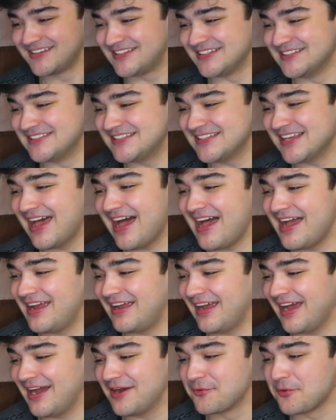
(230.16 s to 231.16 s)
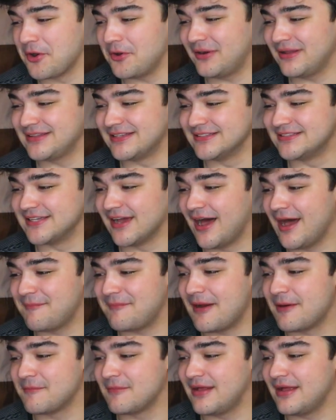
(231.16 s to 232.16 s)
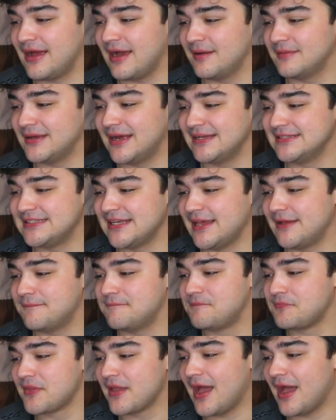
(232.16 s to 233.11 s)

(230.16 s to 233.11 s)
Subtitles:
Because I wrote at the top, I said,